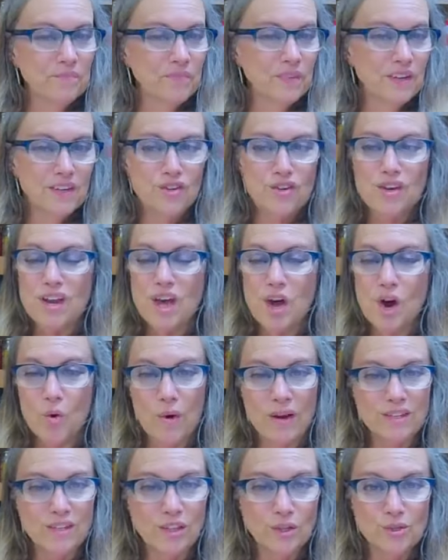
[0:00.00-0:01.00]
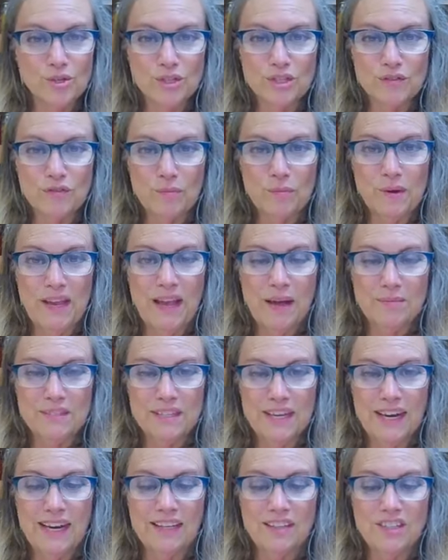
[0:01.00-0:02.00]
No resolutions for me. I'm
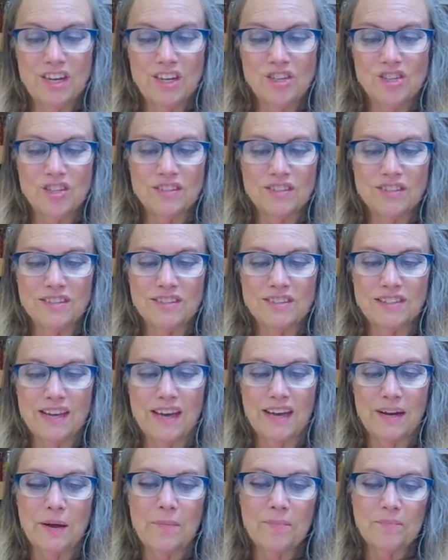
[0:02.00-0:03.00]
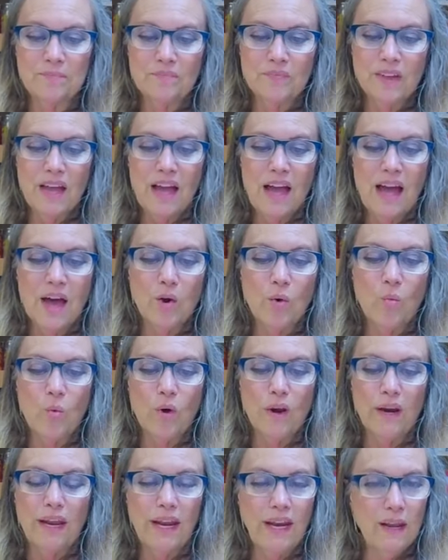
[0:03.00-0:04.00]
setting intentions instead. I don't
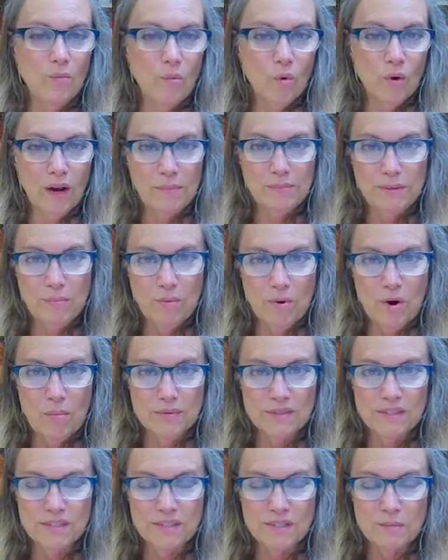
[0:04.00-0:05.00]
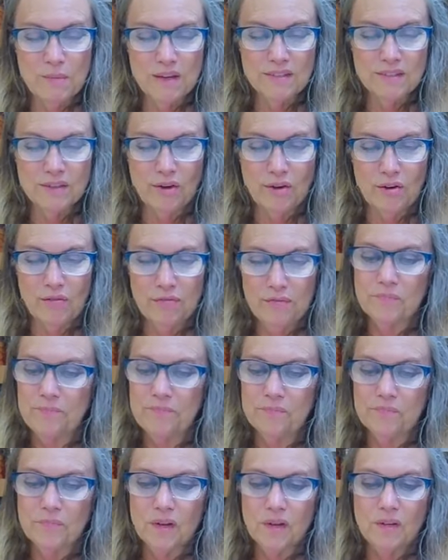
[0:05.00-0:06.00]
want any more empty promises to myself.
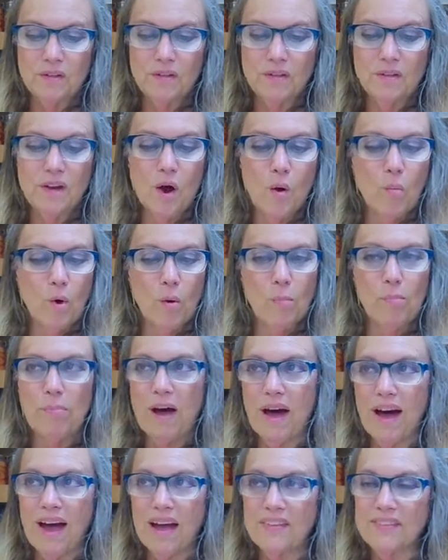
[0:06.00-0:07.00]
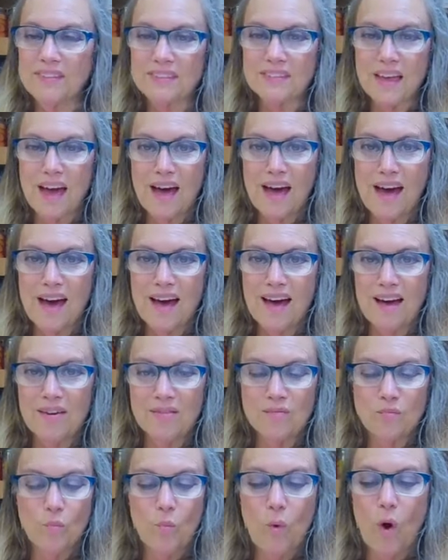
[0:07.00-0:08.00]
No more pie in the sky.
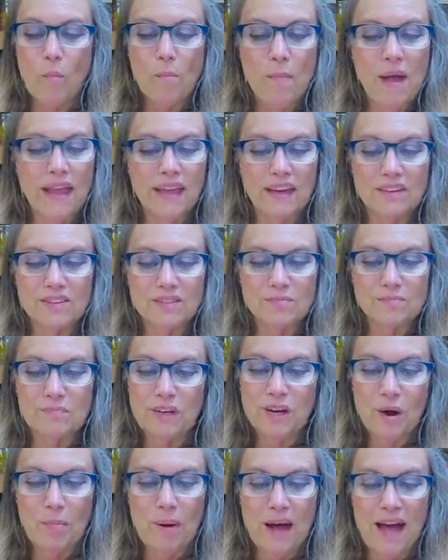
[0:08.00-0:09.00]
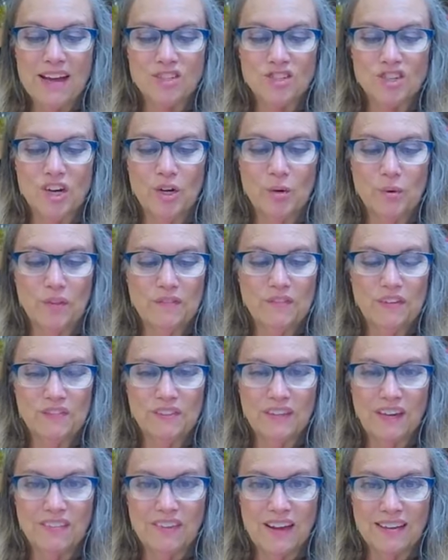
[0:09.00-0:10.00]
Won't make it, you know, past January the
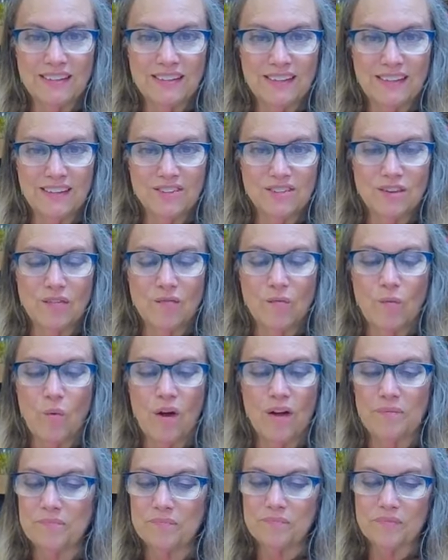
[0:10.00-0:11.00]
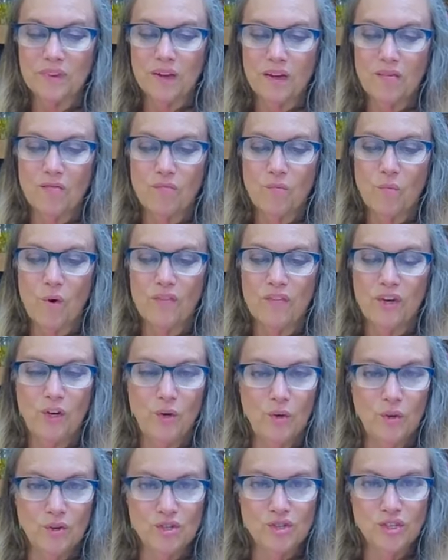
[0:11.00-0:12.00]
15th ideas of what of what the
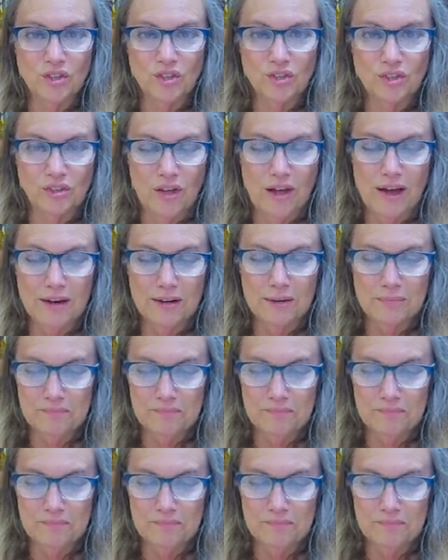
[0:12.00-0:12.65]
new year should look like.